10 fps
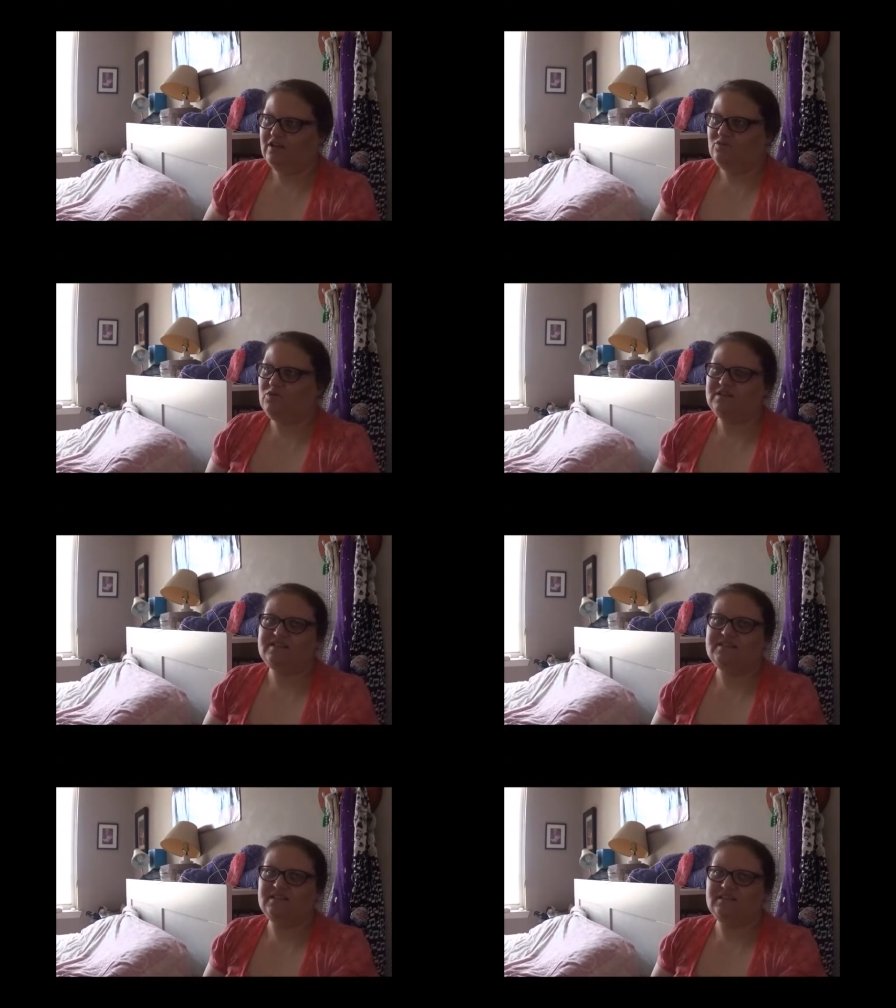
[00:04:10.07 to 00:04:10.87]

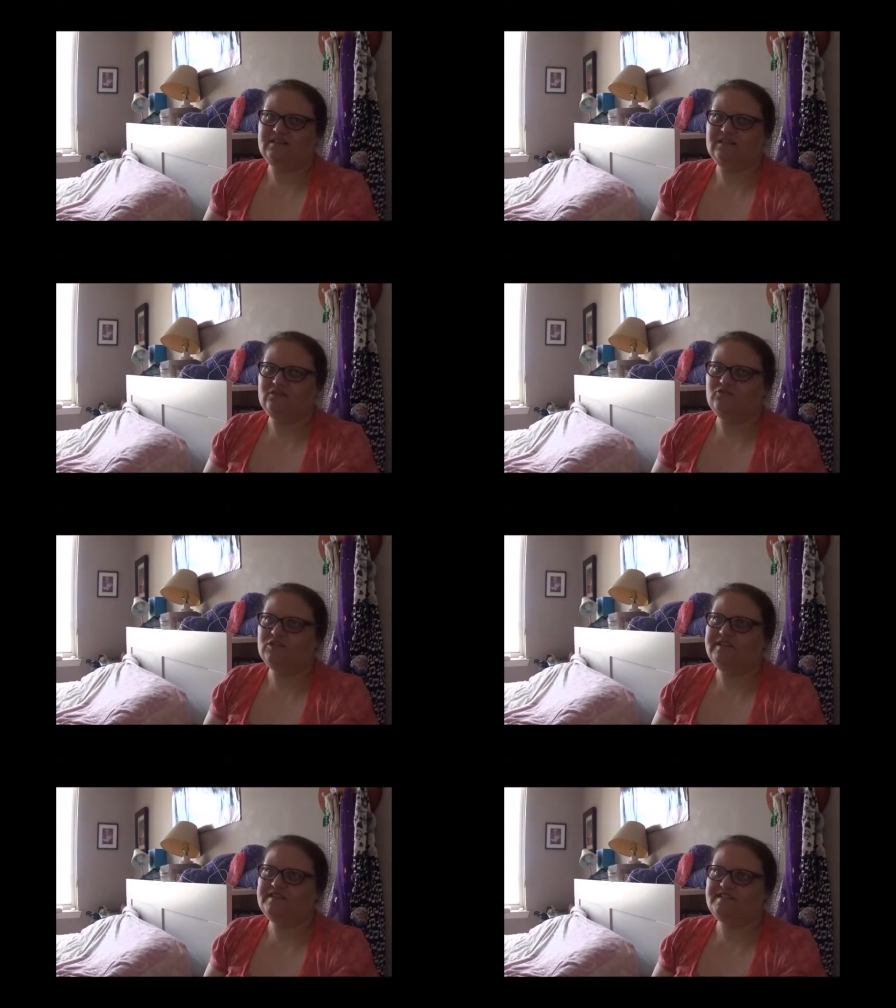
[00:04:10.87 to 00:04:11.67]
was uh,
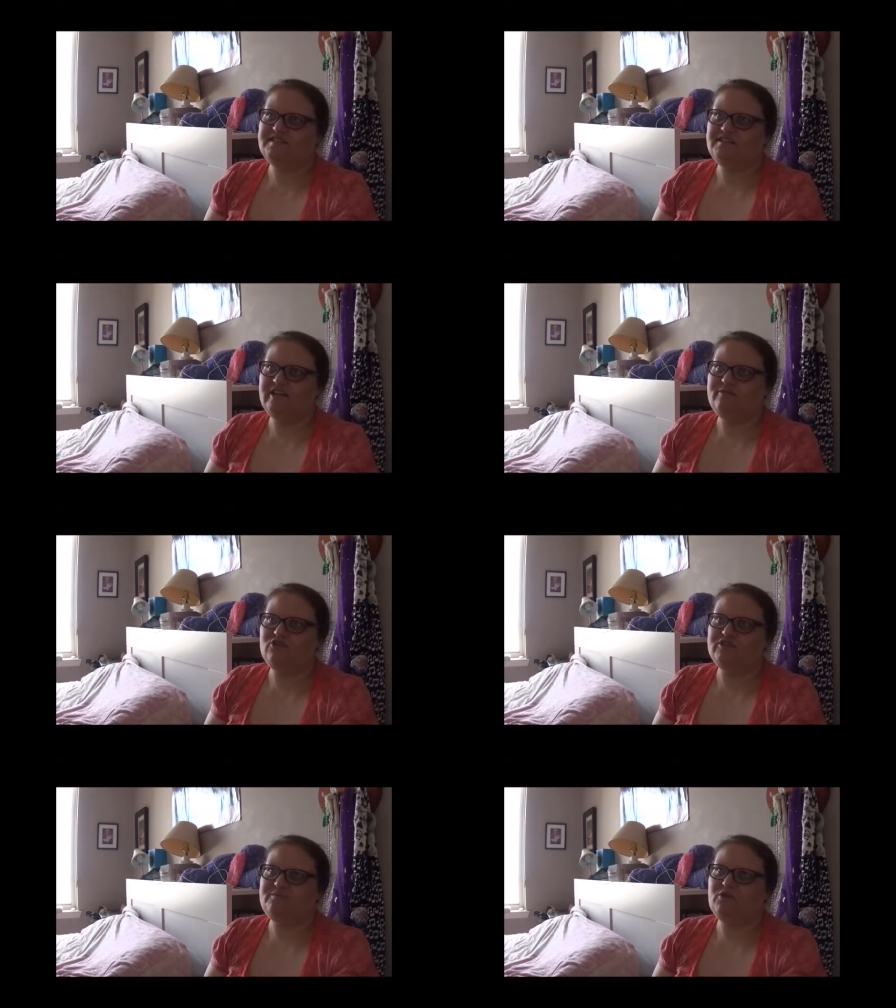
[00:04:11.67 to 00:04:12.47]
released the same year
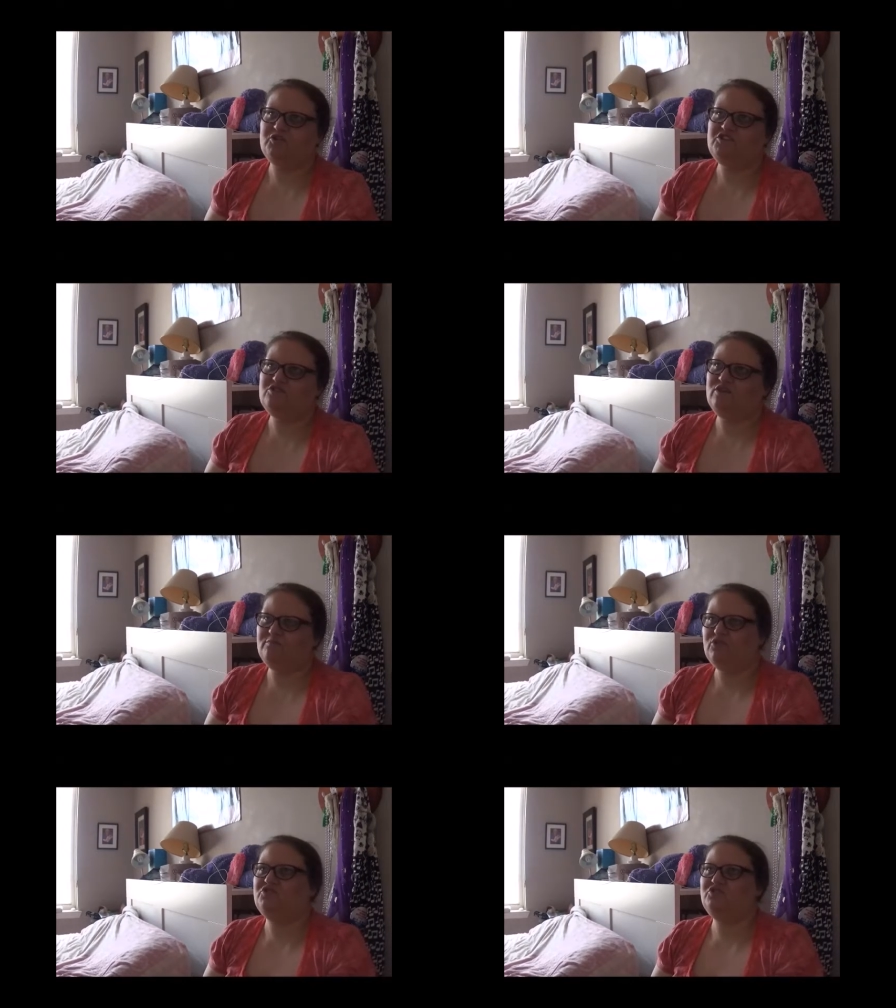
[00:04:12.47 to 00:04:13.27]
as Book two, and
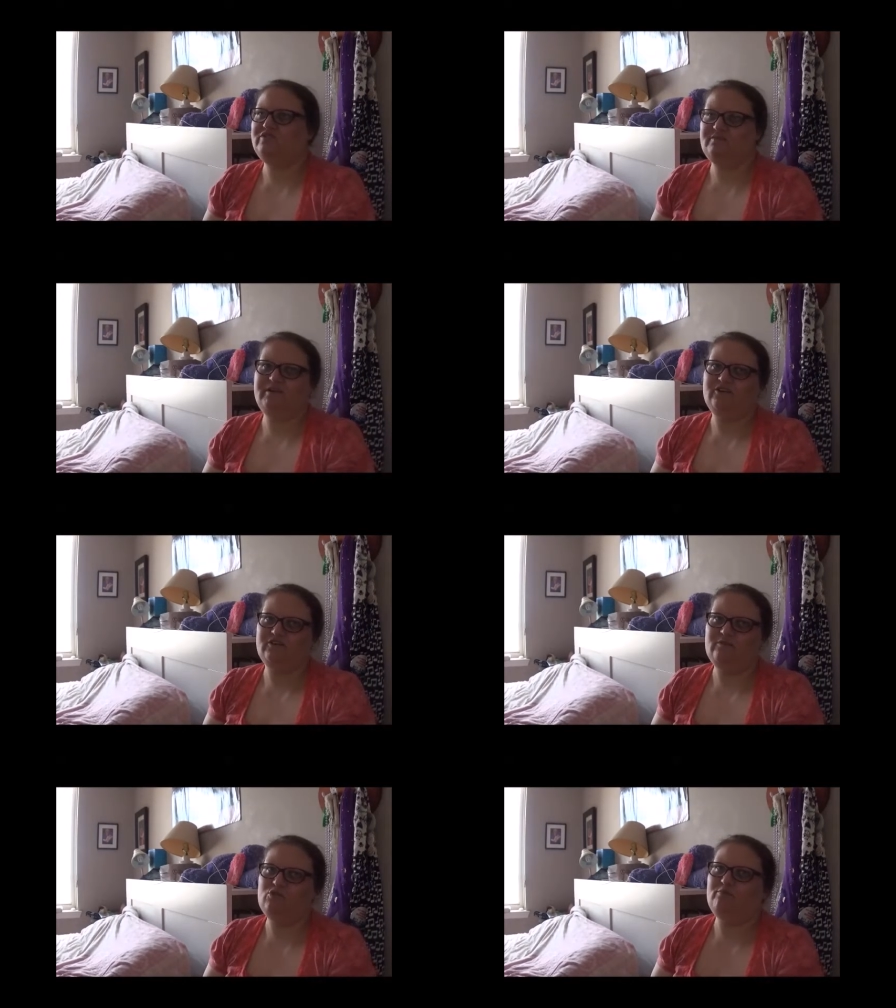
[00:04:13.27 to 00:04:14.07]
Book two is
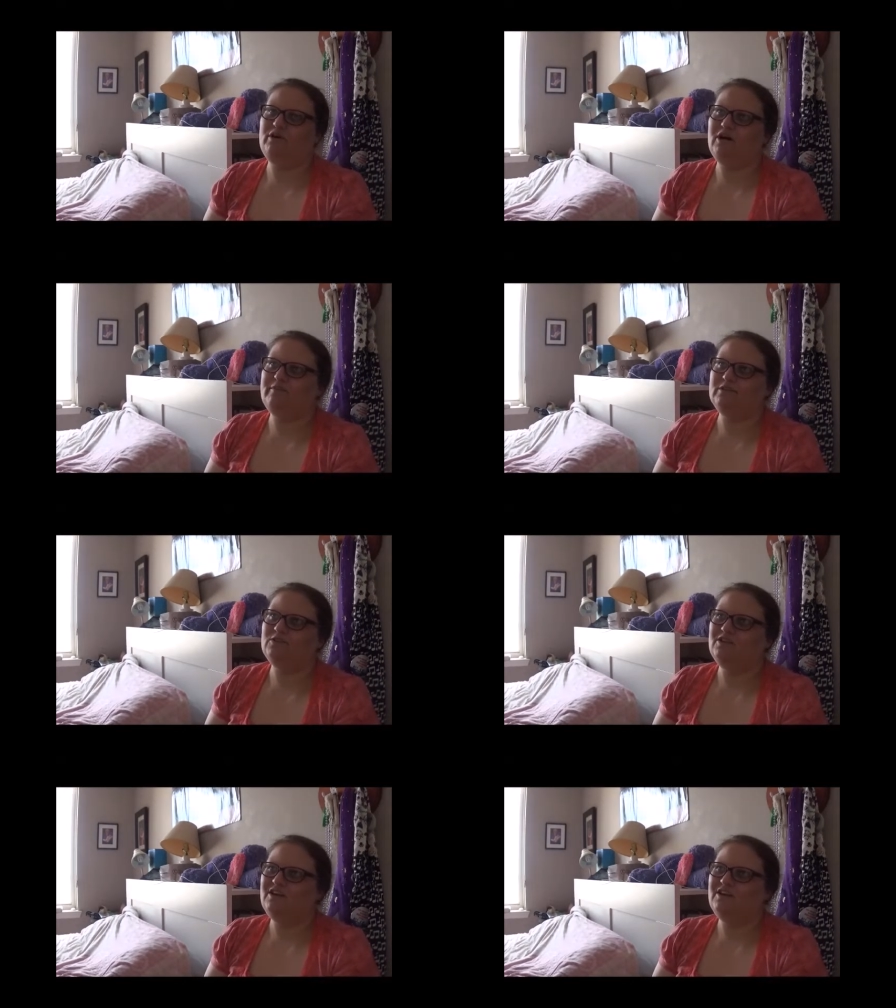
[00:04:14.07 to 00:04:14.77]
apparently more popular.